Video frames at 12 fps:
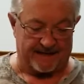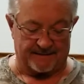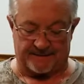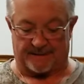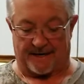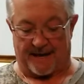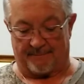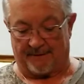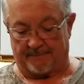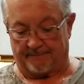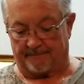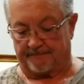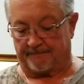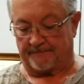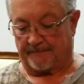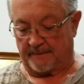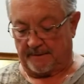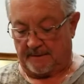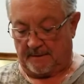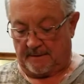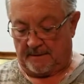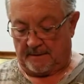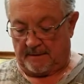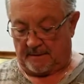salami.
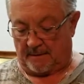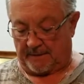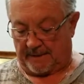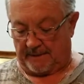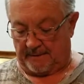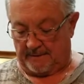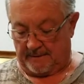Okay,